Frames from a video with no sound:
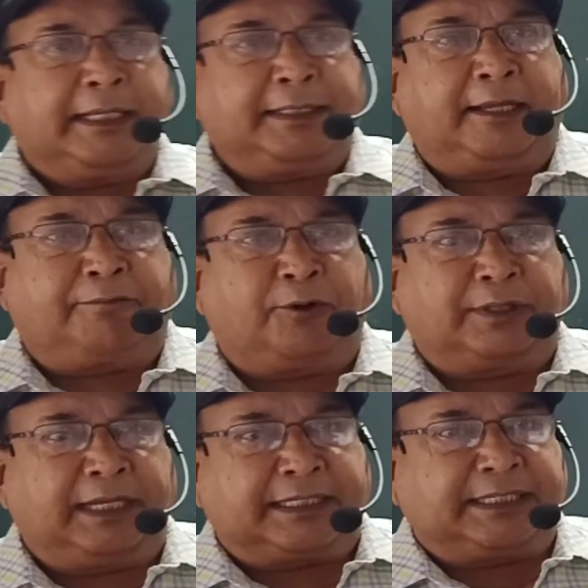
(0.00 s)
Therefore,
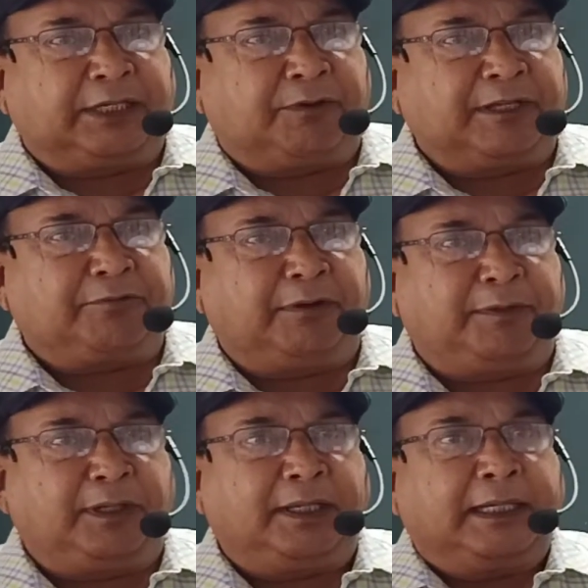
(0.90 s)
their sequence will
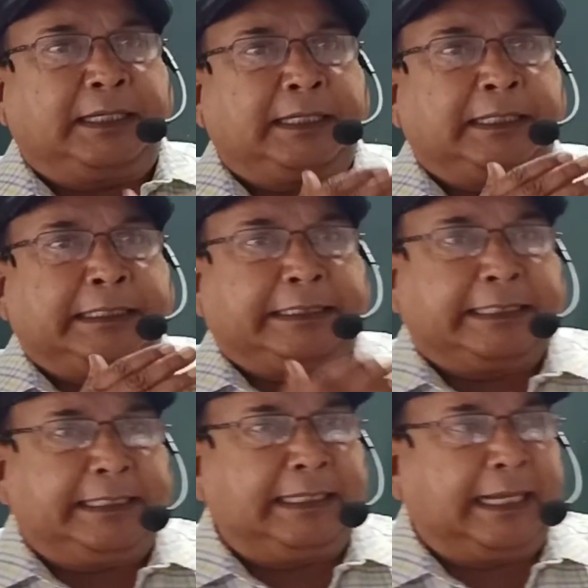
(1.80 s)
be
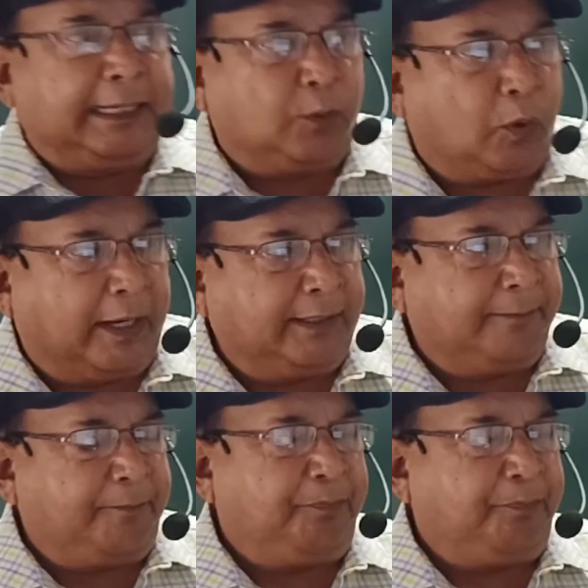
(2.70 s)
3 and 1.